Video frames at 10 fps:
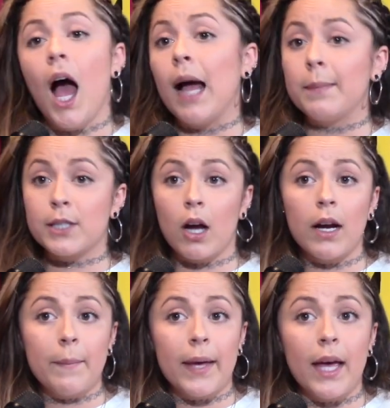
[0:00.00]
I'm
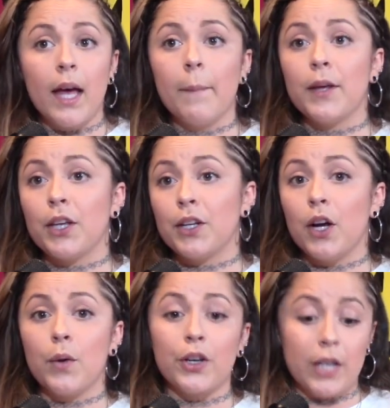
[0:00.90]
sorry, ma'am. You
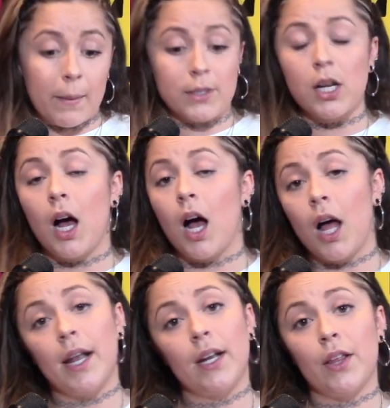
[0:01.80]
know, your name is not
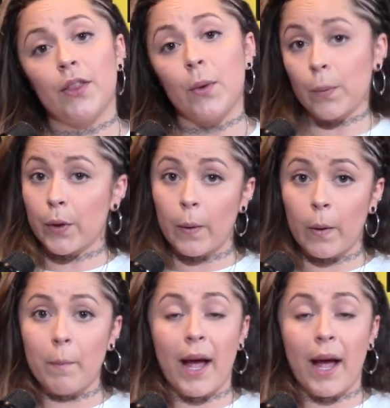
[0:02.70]
on the room.